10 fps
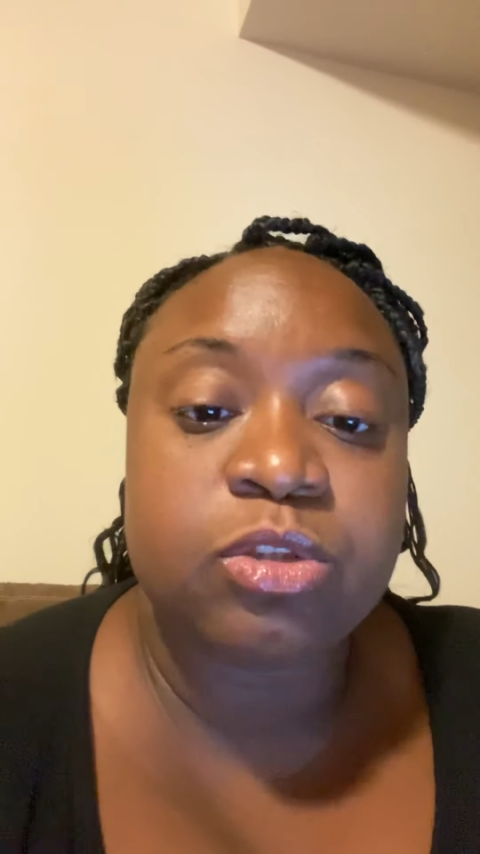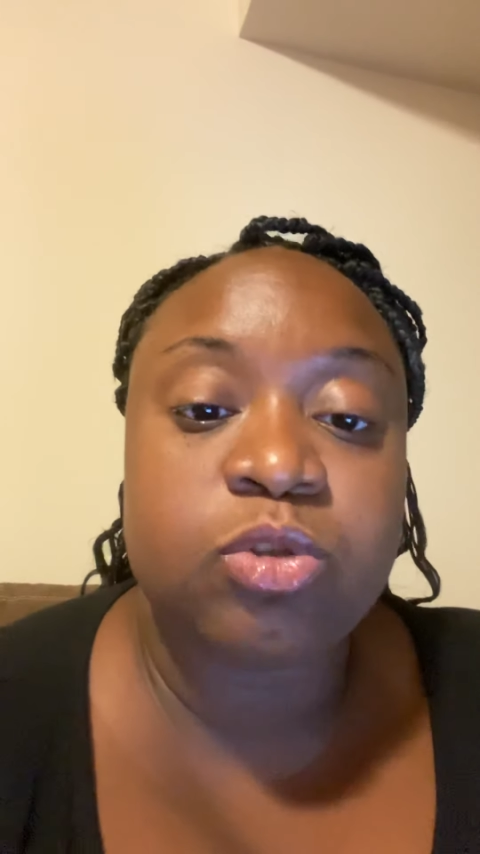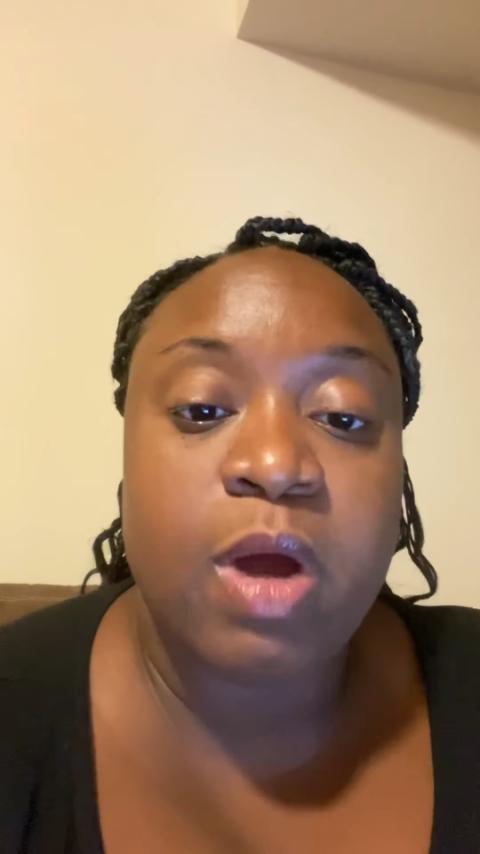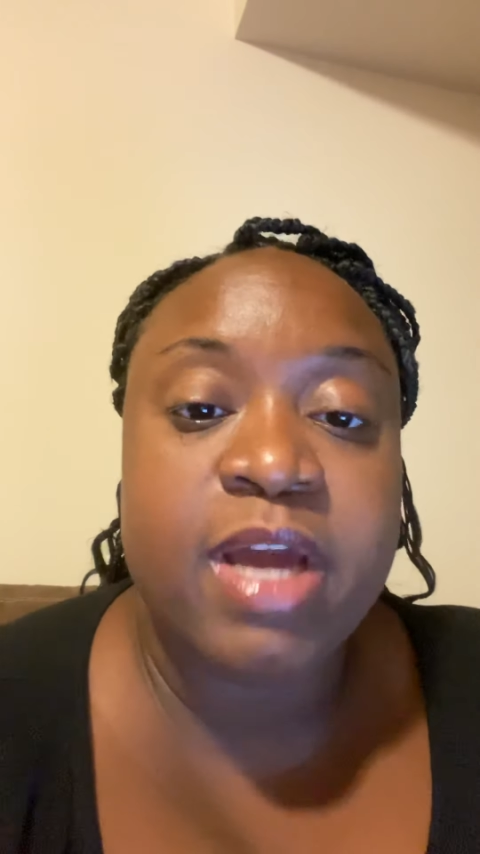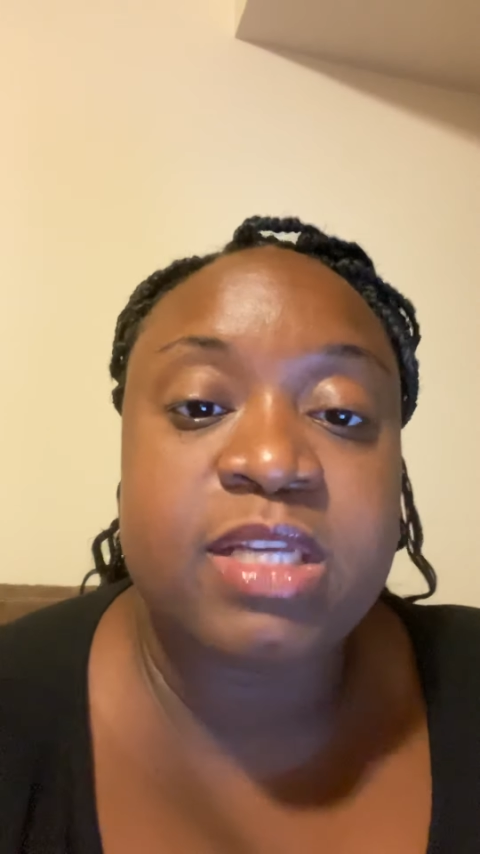
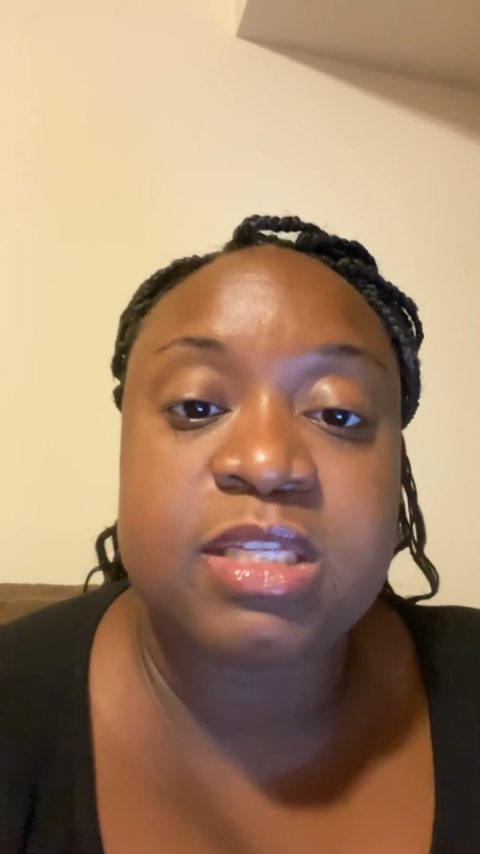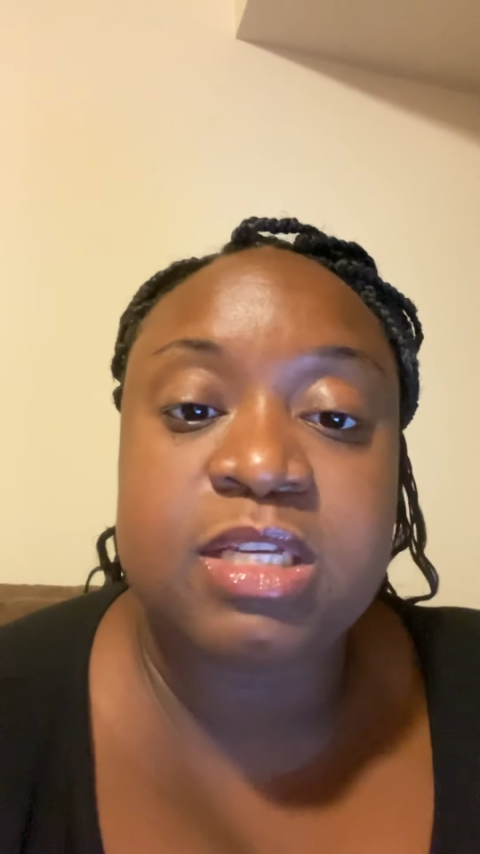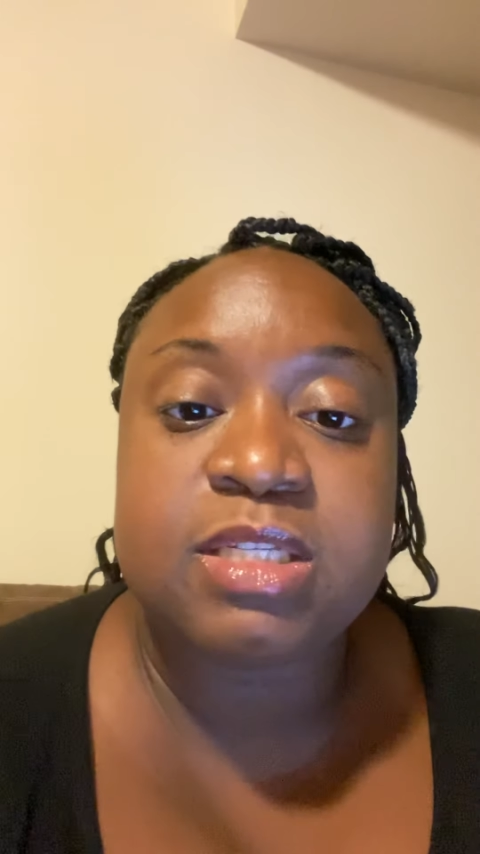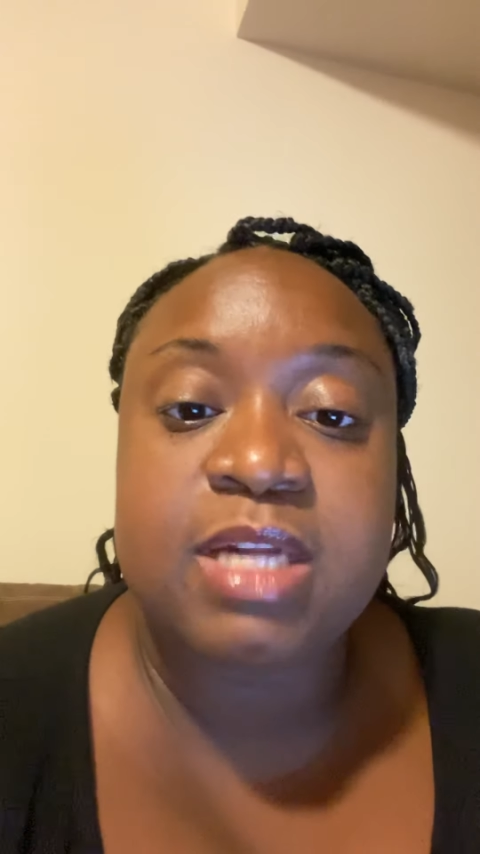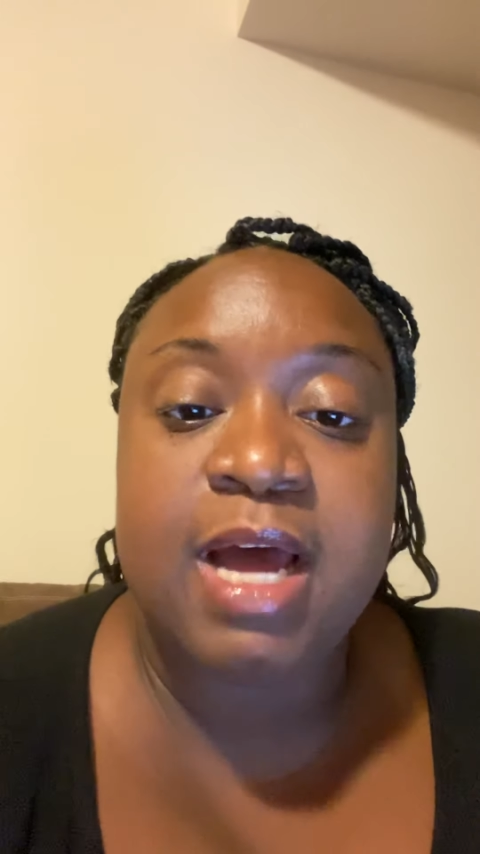twice
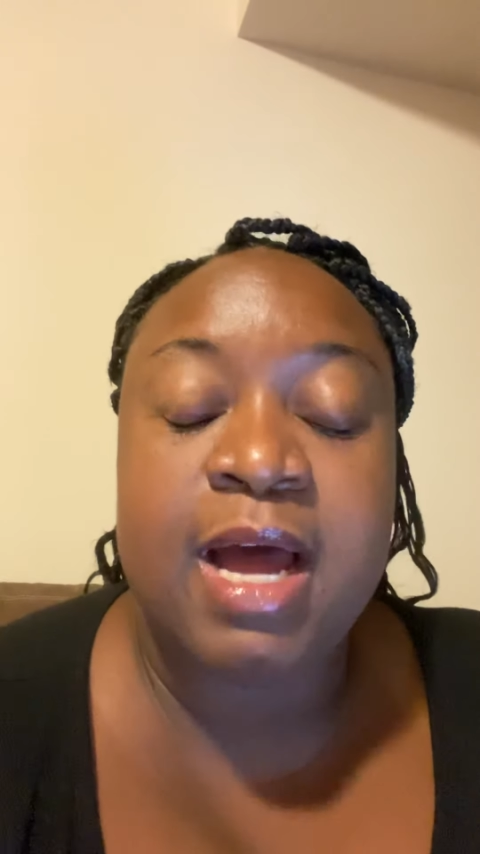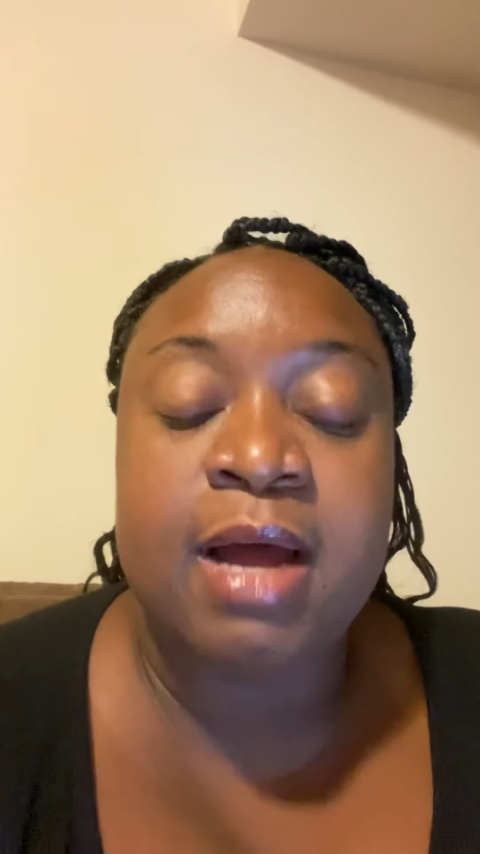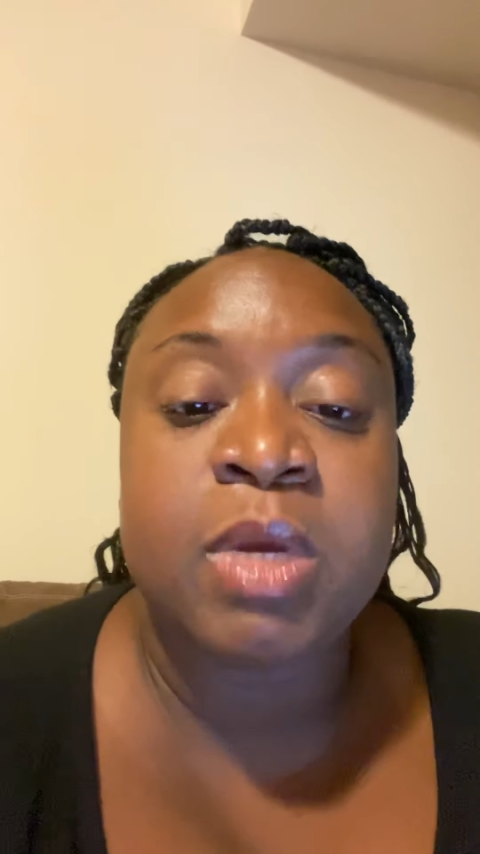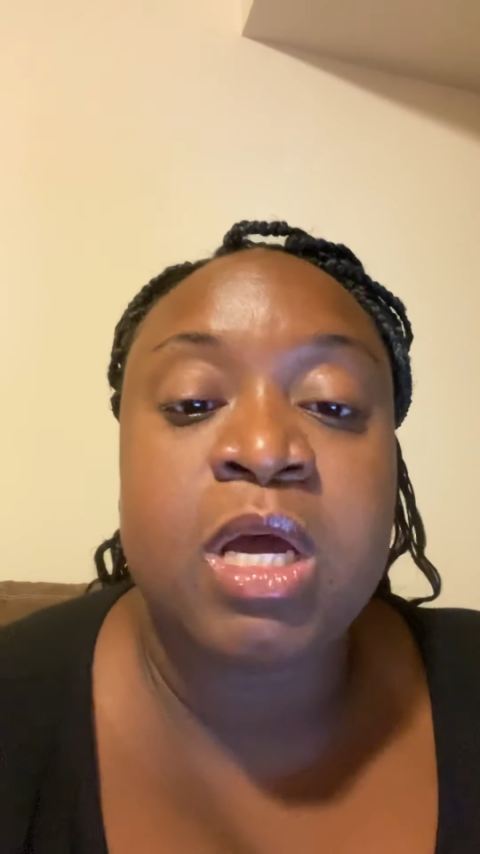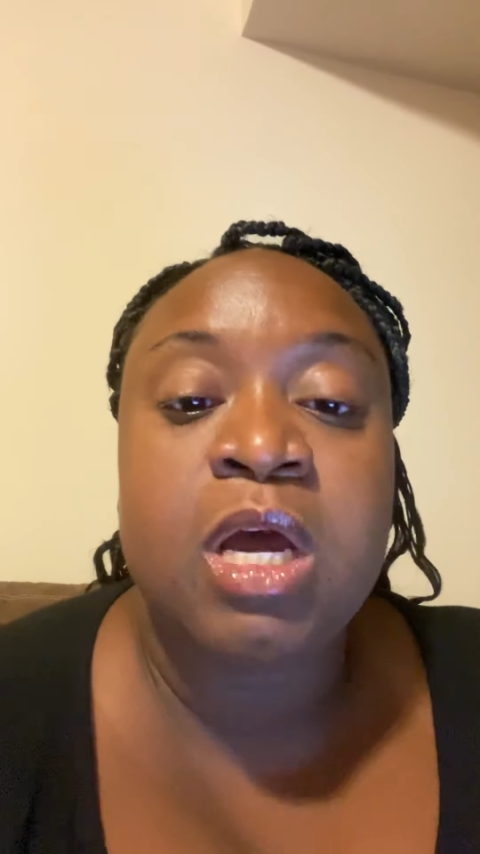this
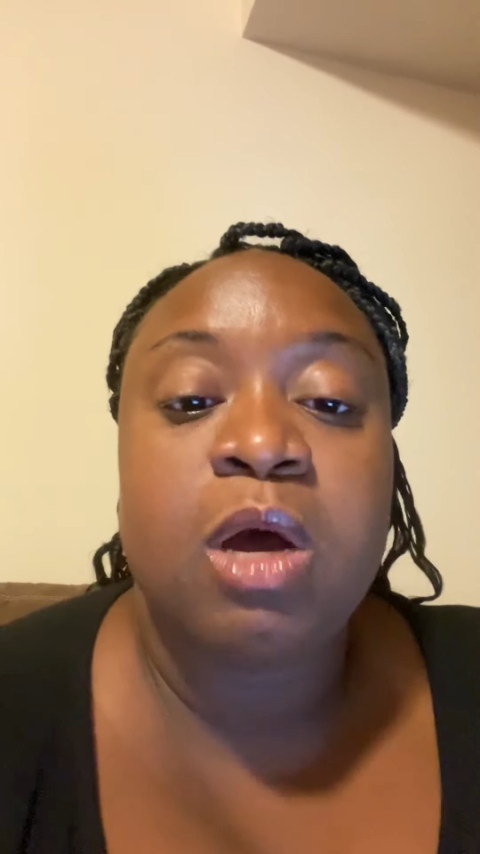time,